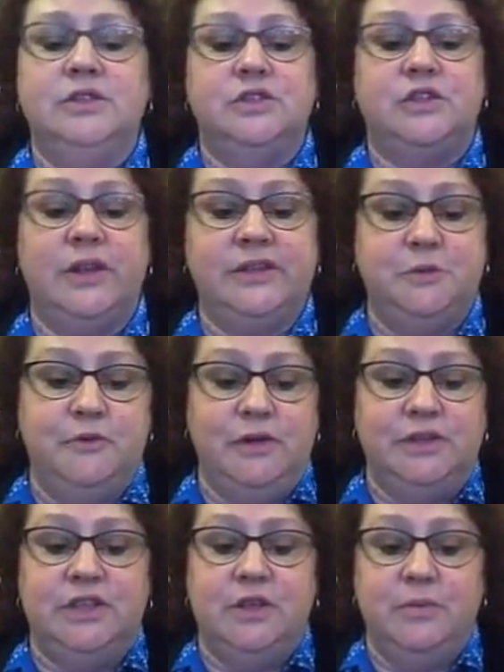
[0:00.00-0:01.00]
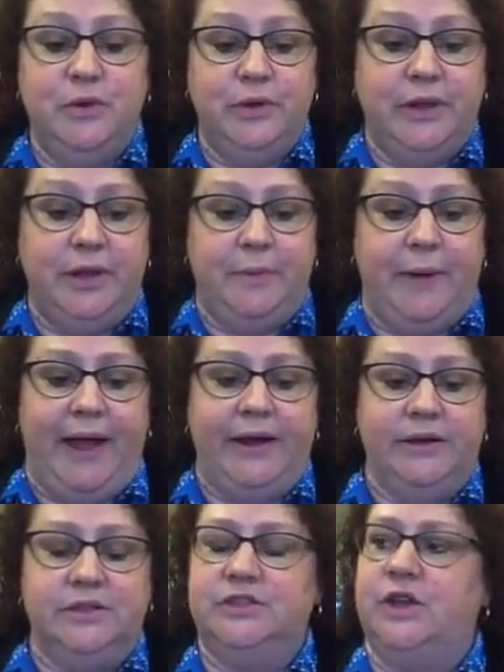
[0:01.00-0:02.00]
So let's move on to the Mughal
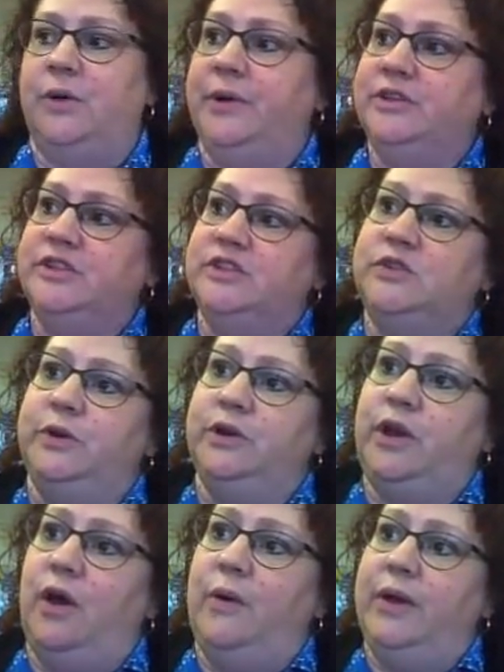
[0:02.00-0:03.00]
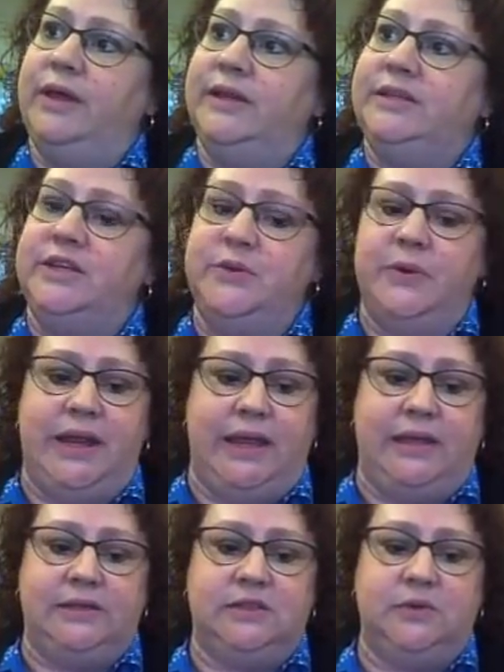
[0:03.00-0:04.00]
Empire. So we're continuing
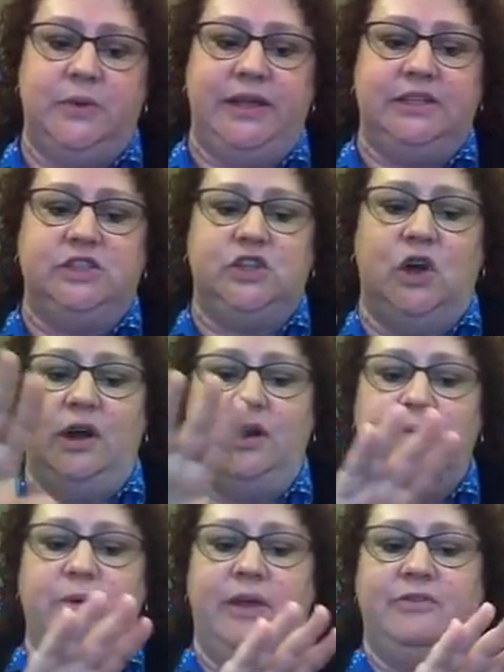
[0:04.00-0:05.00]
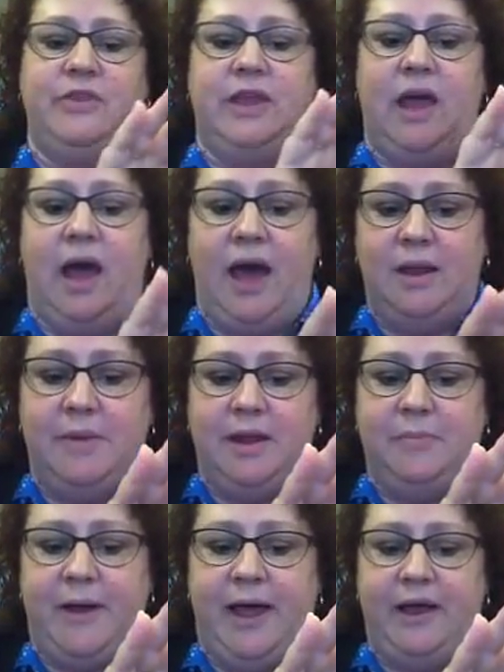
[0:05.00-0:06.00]
east. We had started with the Ottoman
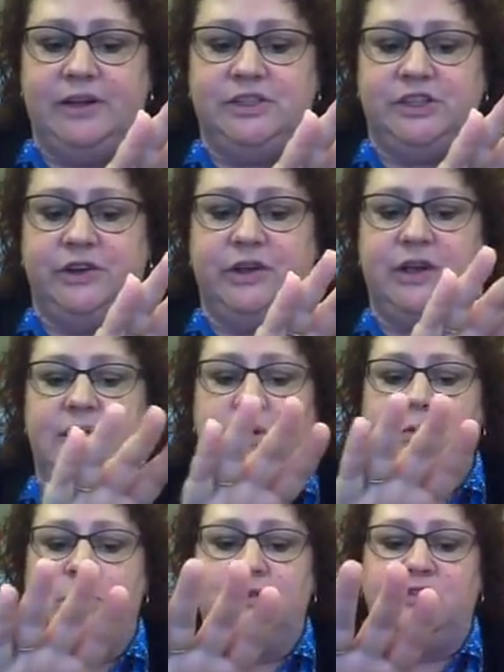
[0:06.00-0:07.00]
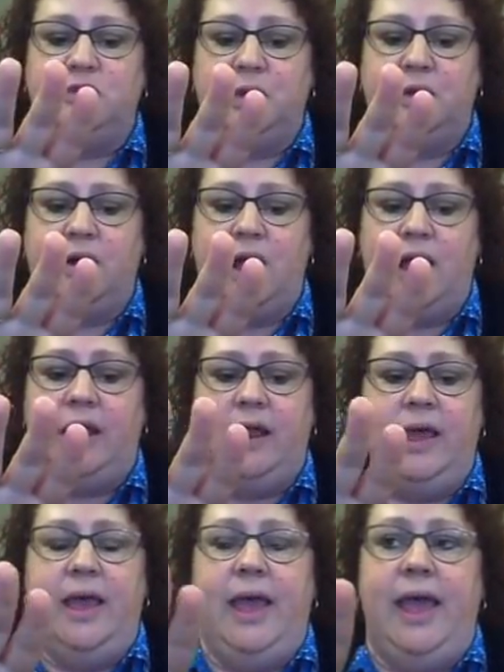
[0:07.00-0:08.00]
Empire in Turkey, then we moved to Iran,
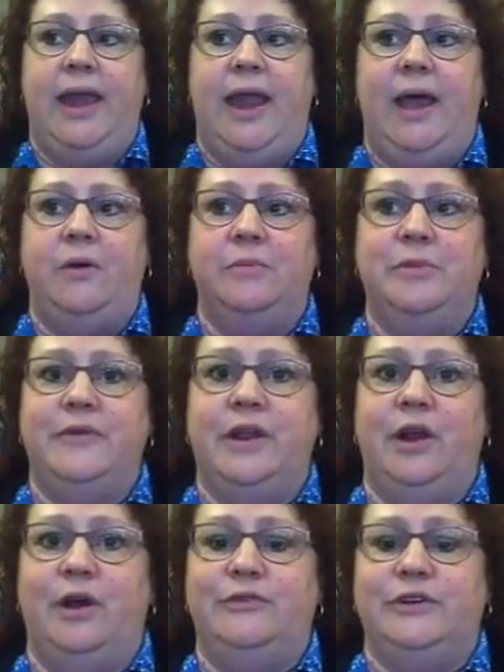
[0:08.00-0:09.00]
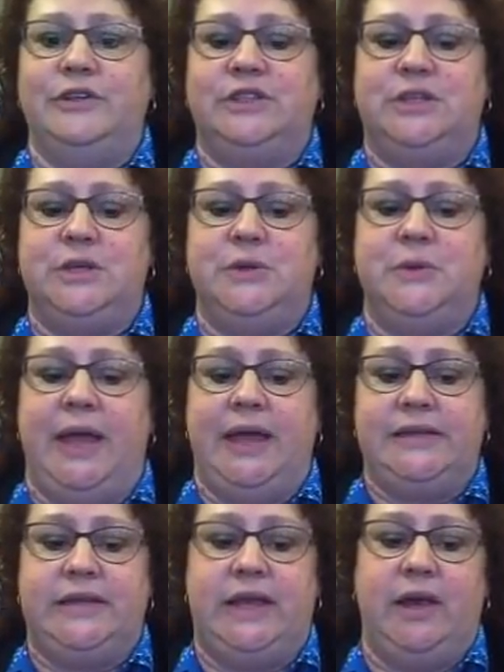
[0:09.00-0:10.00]
and now we're moving over to
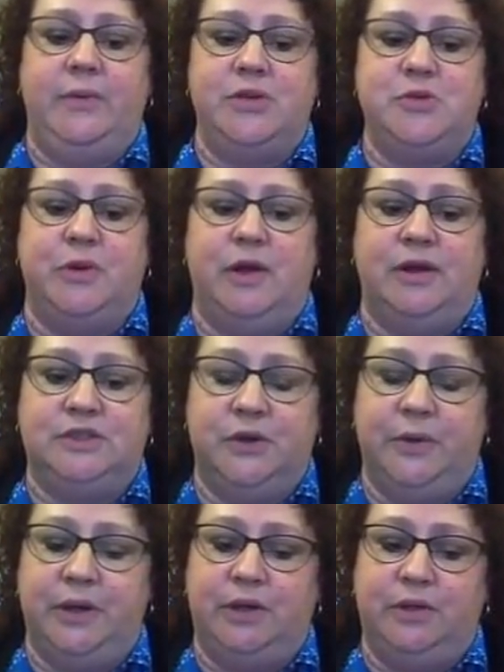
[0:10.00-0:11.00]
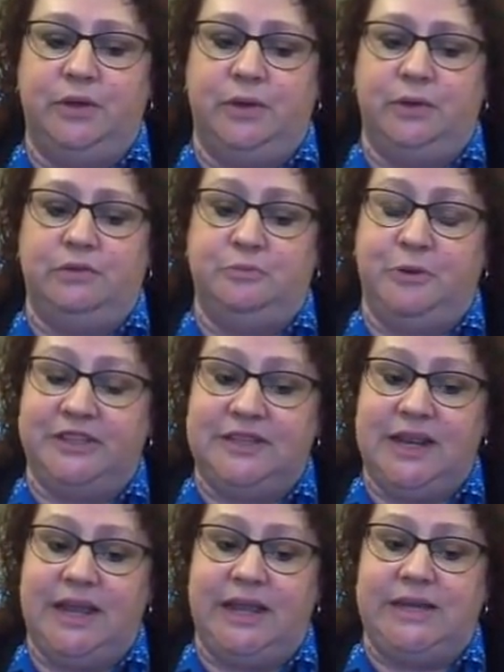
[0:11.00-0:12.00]
India, which would also include
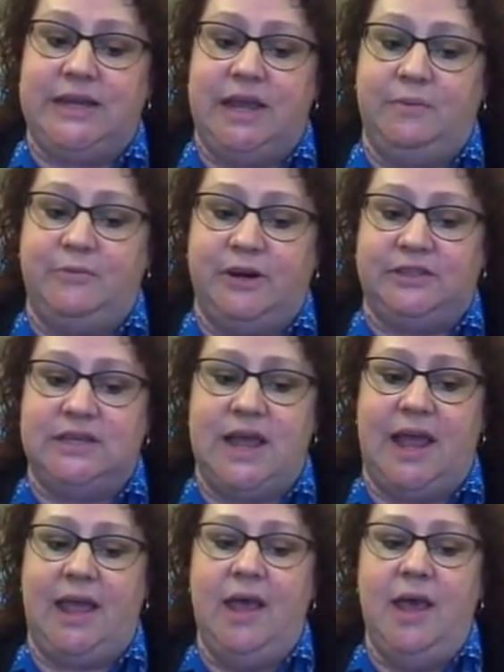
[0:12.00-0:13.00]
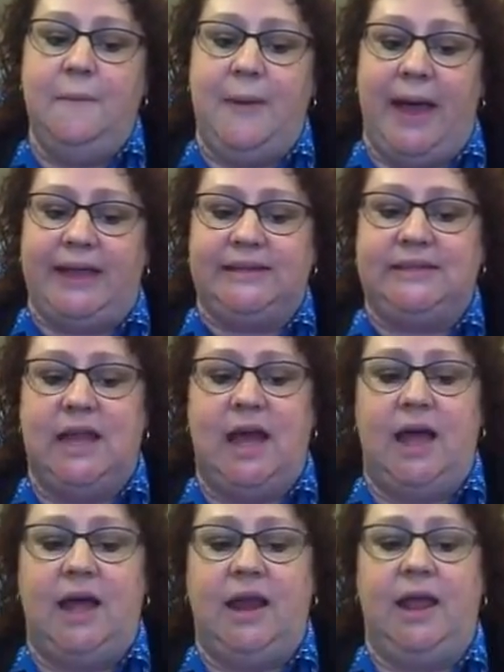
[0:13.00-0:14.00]
present-day India and present-day
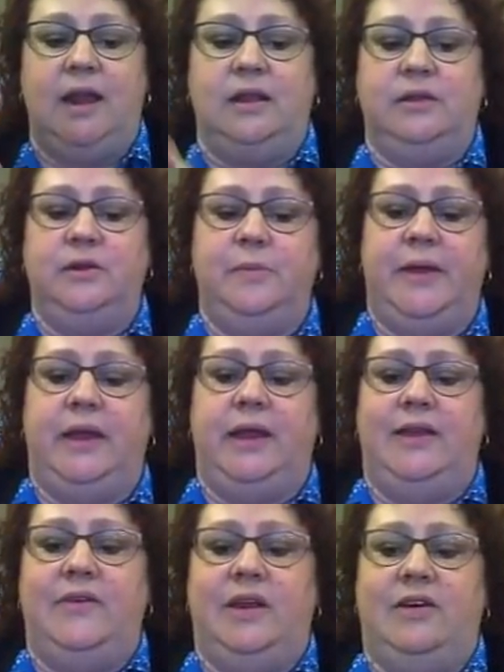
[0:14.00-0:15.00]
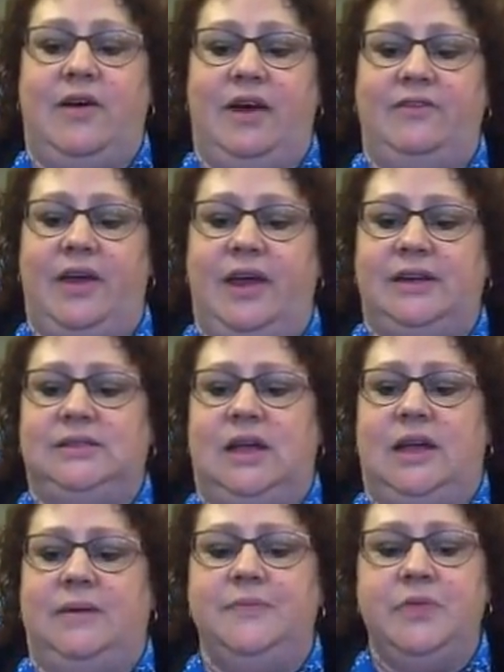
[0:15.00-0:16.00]
Pakistan, and a little bit even of
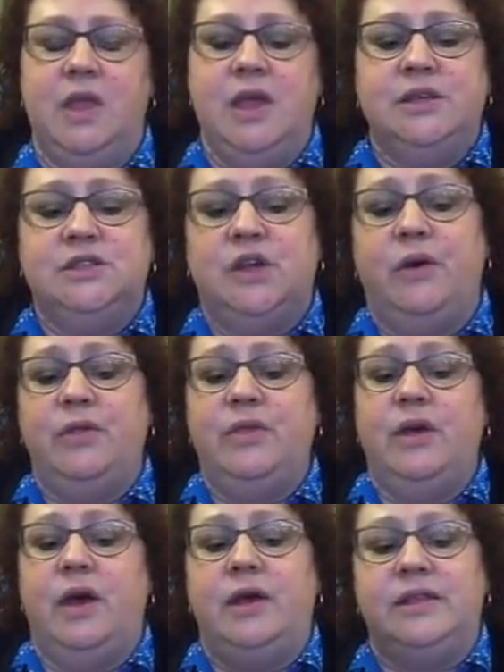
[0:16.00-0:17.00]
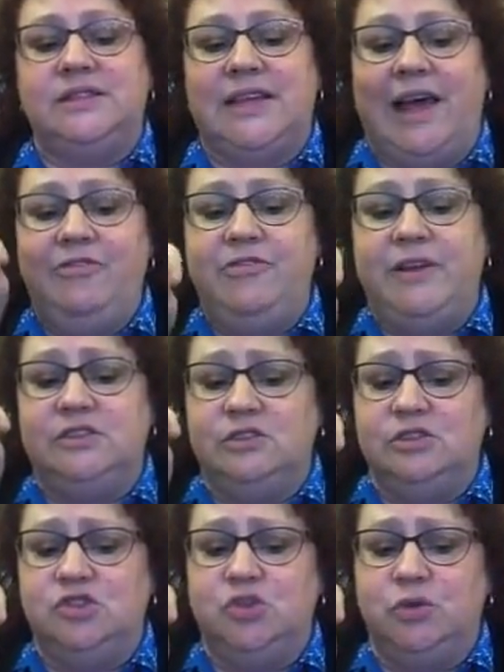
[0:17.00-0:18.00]
Afghanistan. So the Safavids are
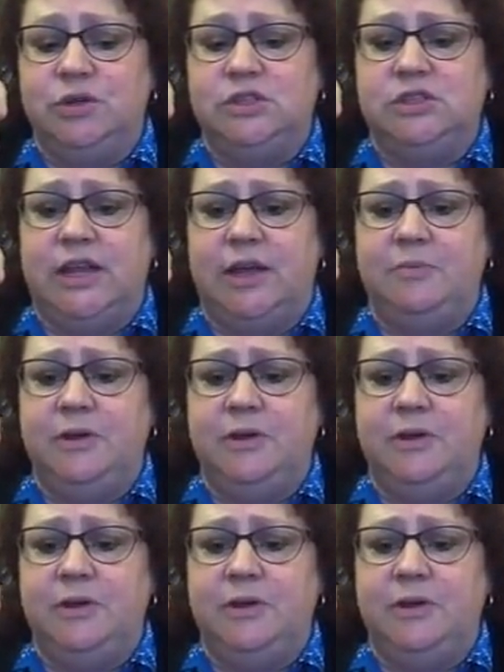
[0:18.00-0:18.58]
the shortest time